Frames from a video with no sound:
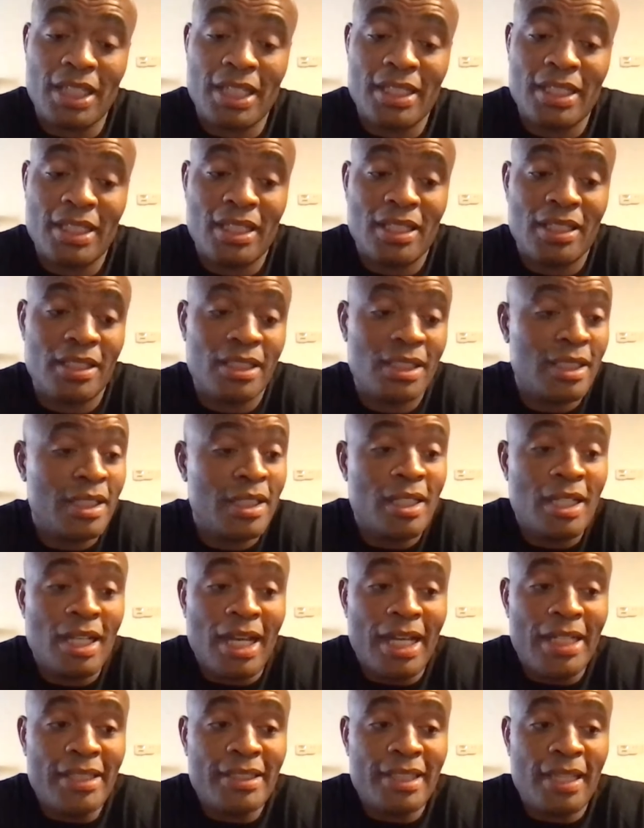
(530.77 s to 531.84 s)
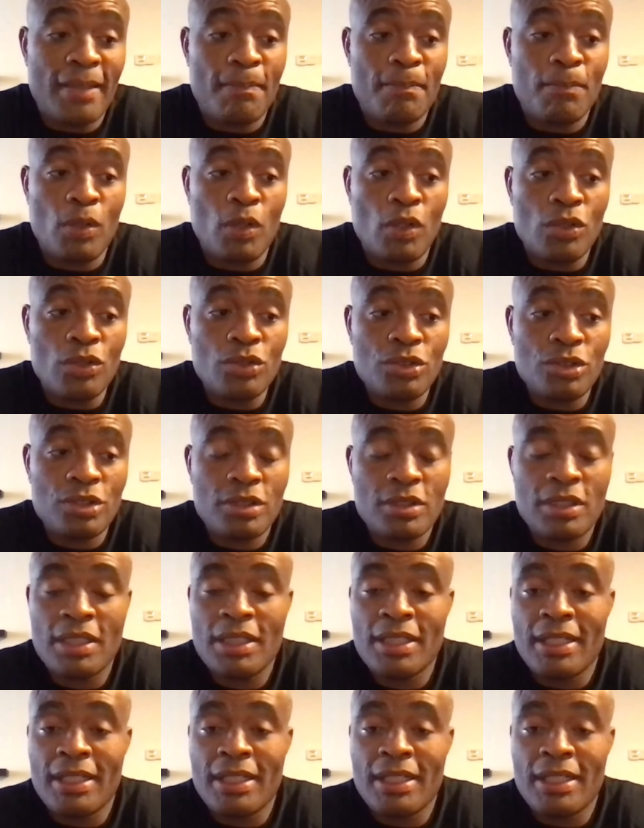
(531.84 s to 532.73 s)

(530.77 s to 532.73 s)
And I think both